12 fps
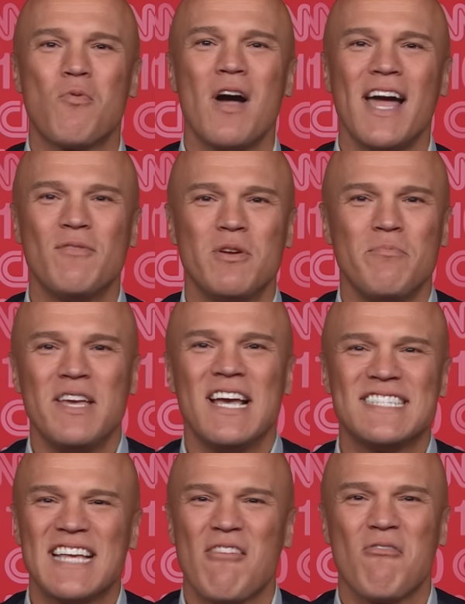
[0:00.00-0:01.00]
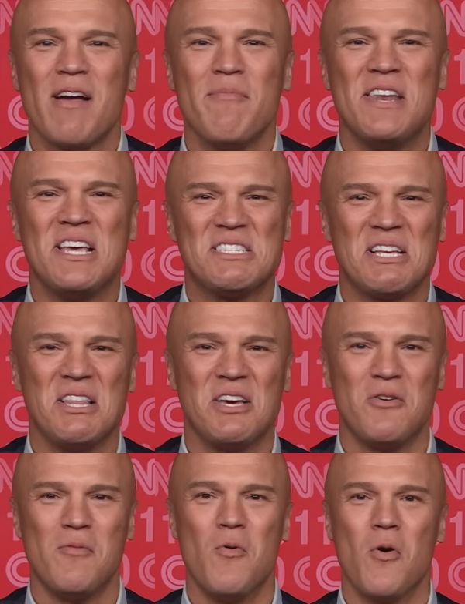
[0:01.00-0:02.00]
ride with me as I reminisce a
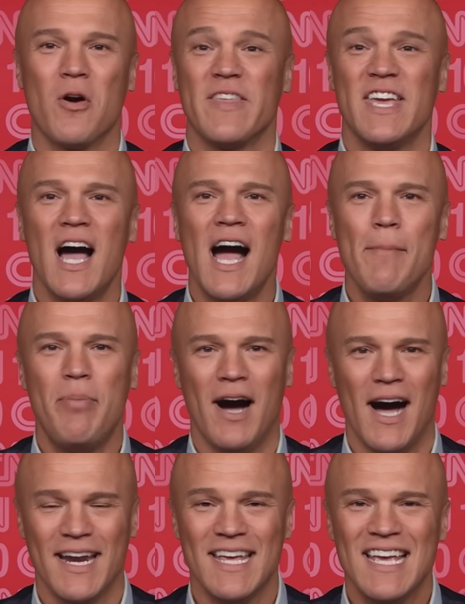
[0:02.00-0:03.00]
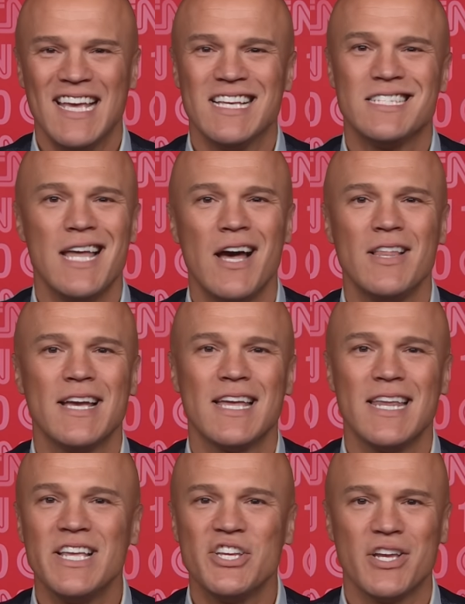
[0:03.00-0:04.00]
little more. The iPod is now like
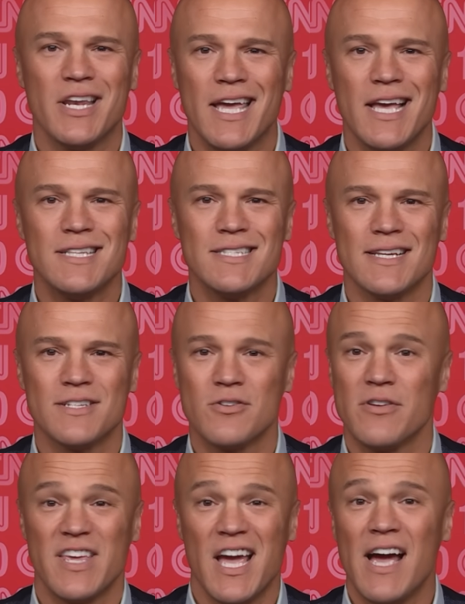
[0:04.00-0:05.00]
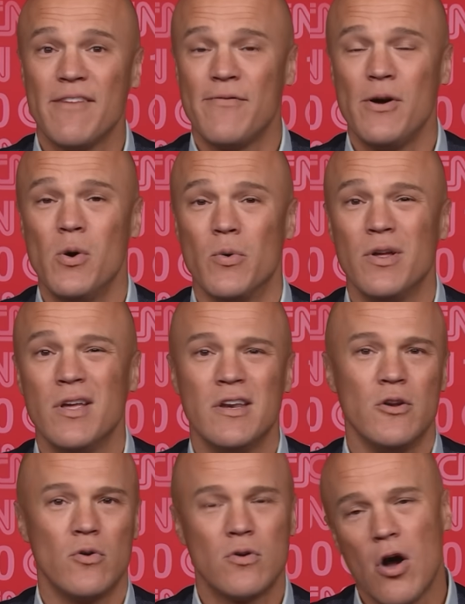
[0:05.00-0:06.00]
an ancient ancestor of the iPhone.
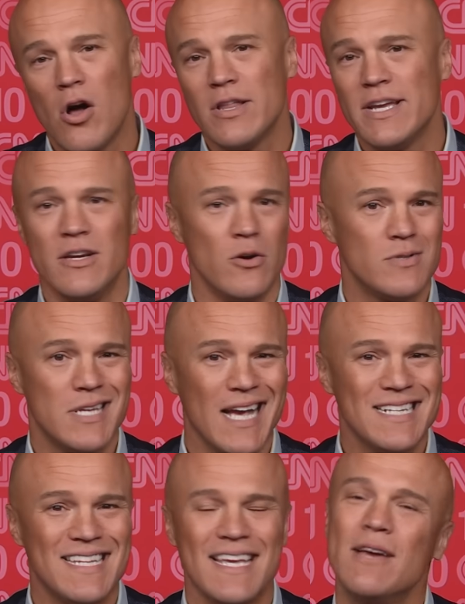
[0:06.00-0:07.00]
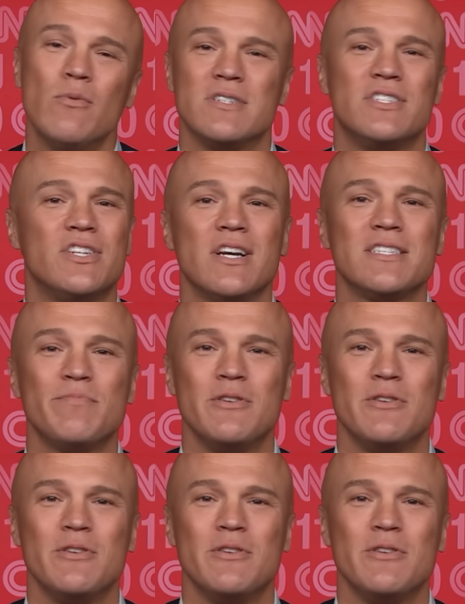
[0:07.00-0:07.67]
No calling, no texting, it was just